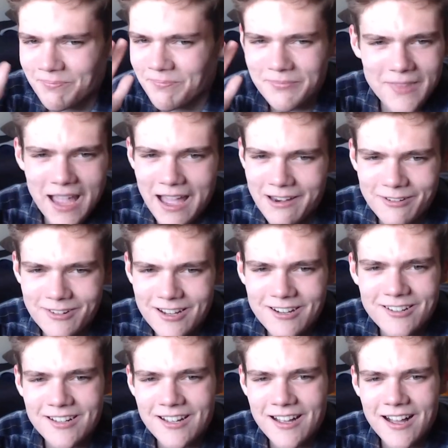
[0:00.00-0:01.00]
I don't
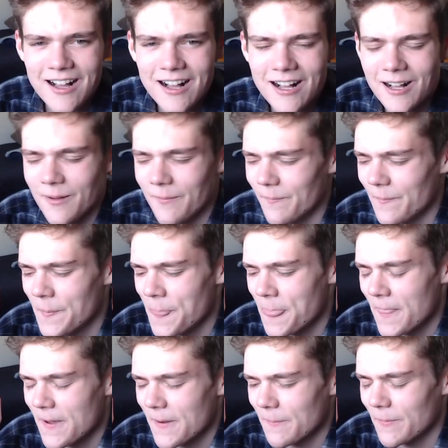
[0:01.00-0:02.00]
know. Um,
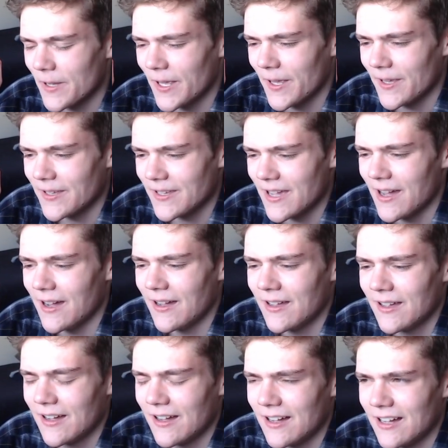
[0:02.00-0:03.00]
but yeah,
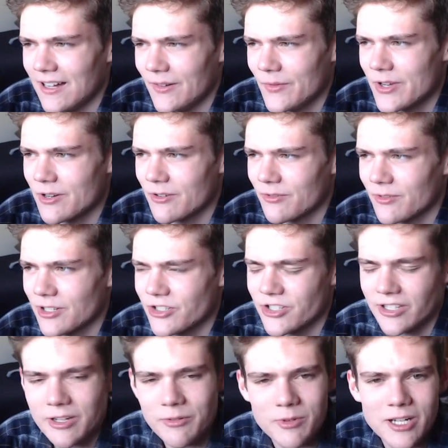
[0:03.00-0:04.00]
uh, we
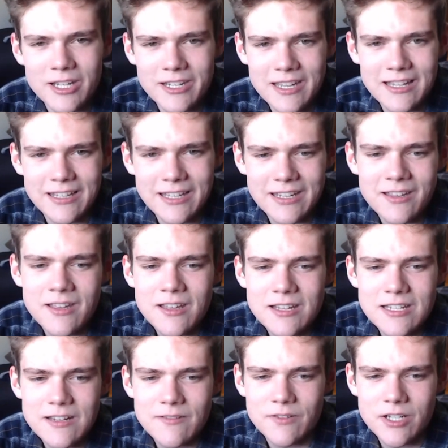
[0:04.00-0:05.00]
originally were gonna get like
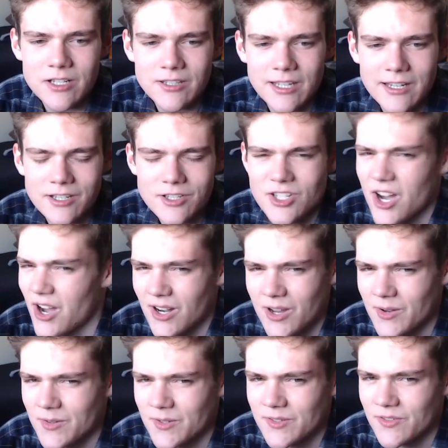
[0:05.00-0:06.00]
different like
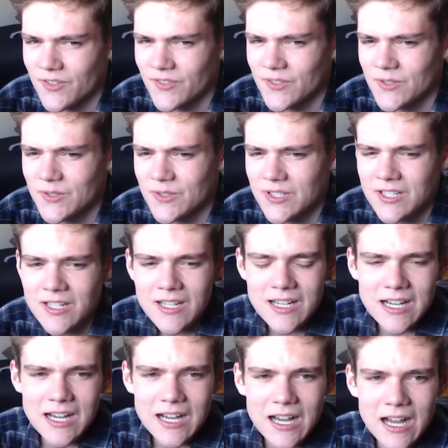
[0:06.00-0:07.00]
tacos for food,
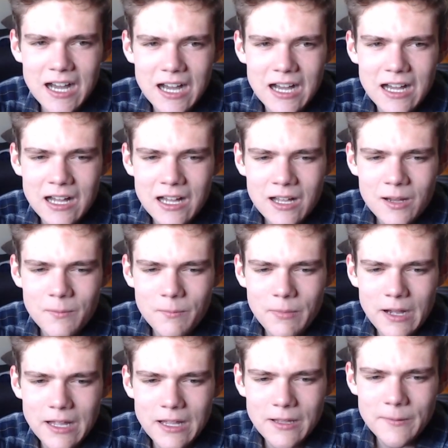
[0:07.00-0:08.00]
uh,
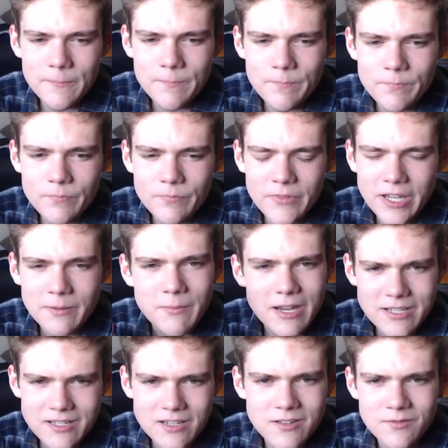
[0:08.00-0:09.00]
but like
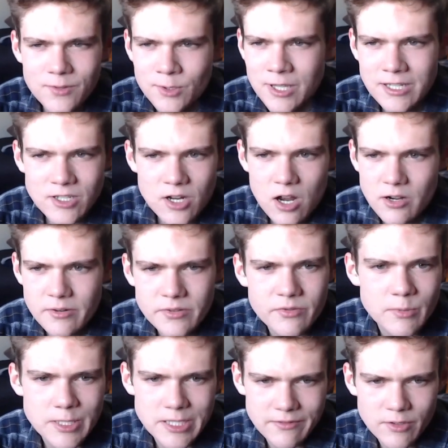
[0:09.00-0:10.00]
Mexican food, like tacos from
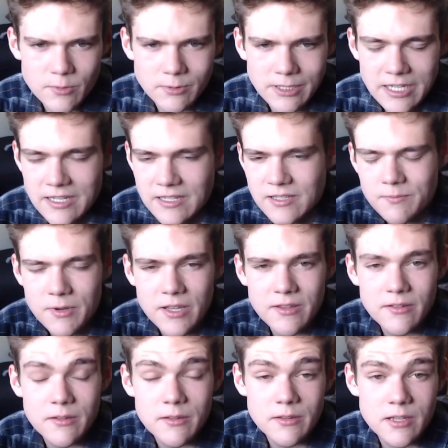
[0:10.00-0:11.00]
a different place. But
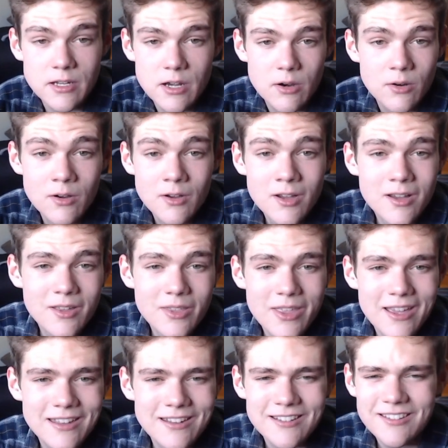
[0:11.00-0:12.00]
you know,
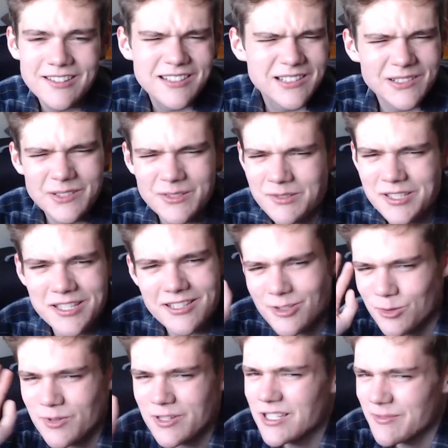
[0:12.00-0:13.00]
then you know it was like
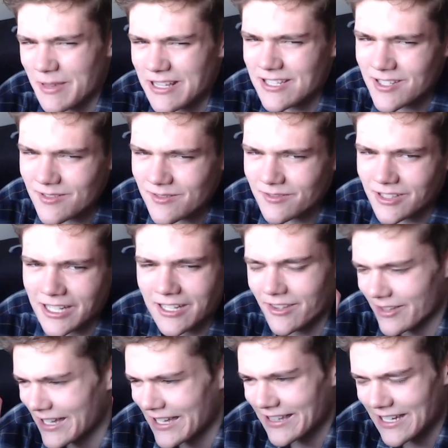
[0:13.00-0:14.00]
too expensive. Like
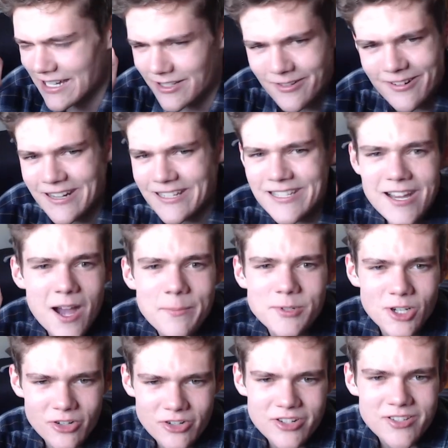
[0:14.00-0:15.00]
they they had crazy
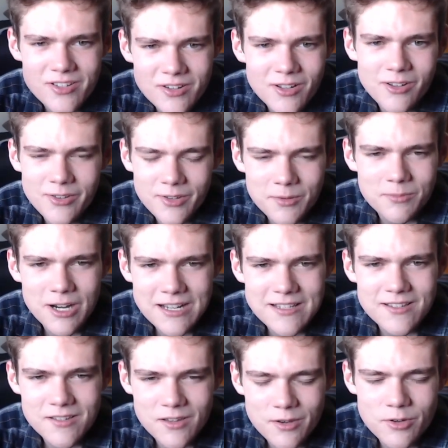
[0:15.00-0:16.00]
upcharges on all of their
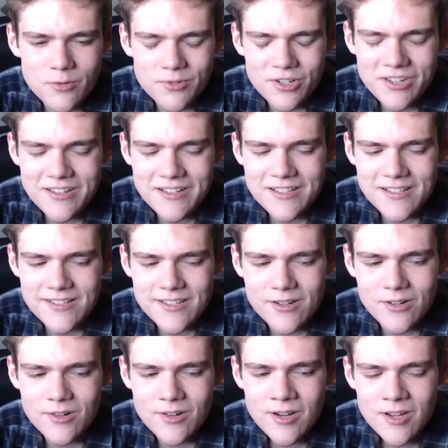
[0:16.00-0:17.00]
prices on Uber Eats, and
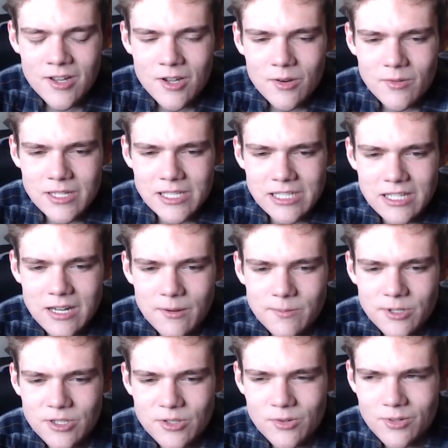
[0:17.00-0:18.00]
so we ended up
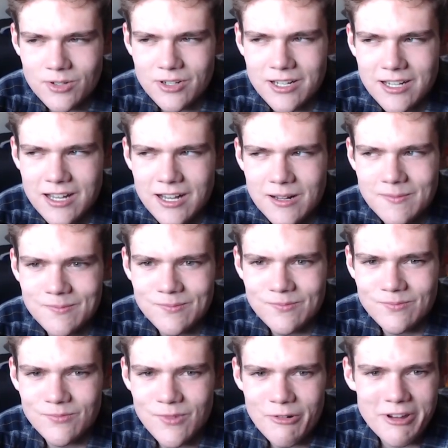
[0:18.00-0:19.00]
just ordering um,
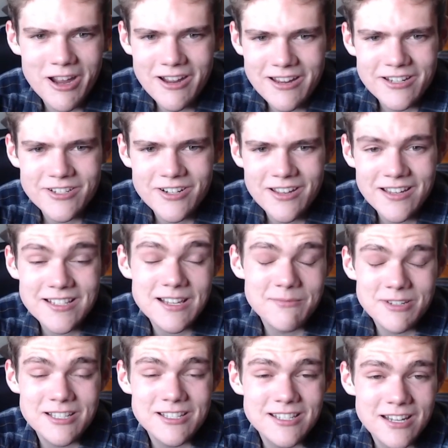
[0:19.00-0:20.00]
what we got yesterday, except
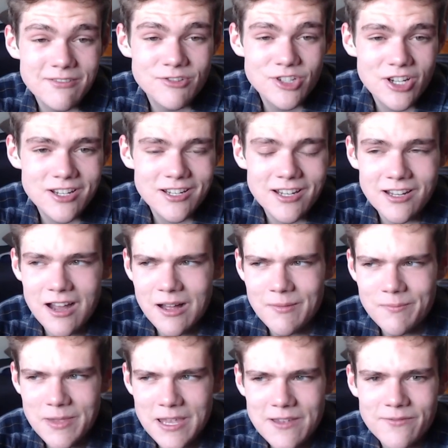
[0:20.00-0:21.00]
instead of chicken, I got
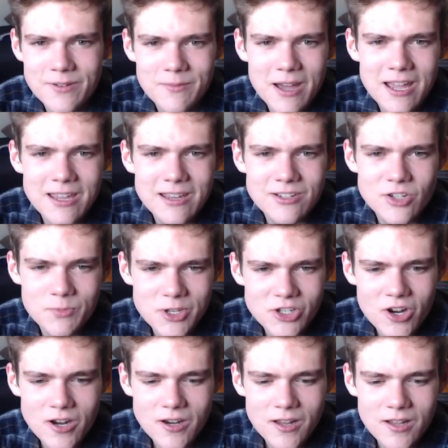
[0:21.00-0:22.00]
beef in my
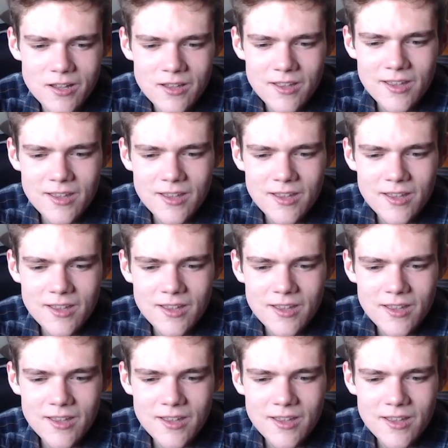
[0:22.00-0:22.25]
chimichanga.